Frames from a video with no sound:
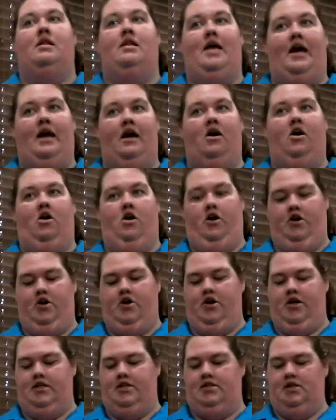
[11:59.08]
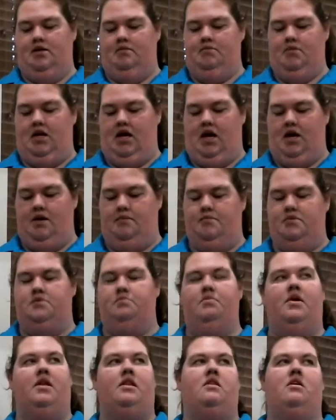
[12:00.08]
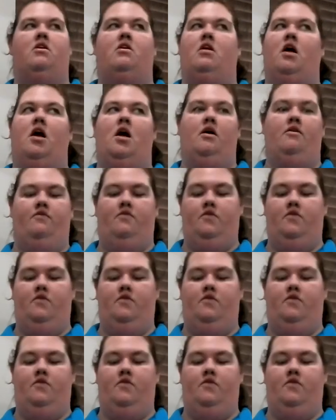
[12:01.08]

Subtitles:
They are good sometimes, but they're not